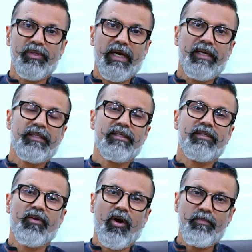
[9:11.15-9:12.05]
that the
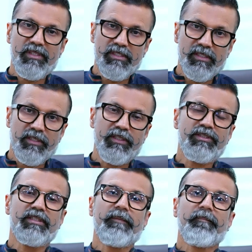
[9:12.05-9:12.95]
normal
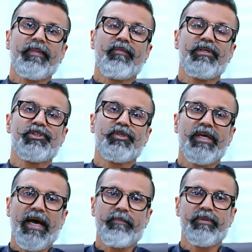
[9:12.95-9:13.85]
surge which should
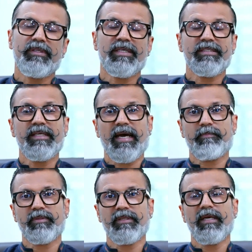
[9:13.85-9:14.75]
happen doesn't
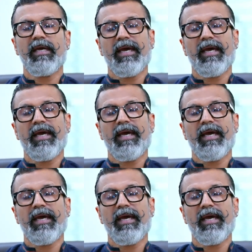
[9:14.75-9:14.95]
happen,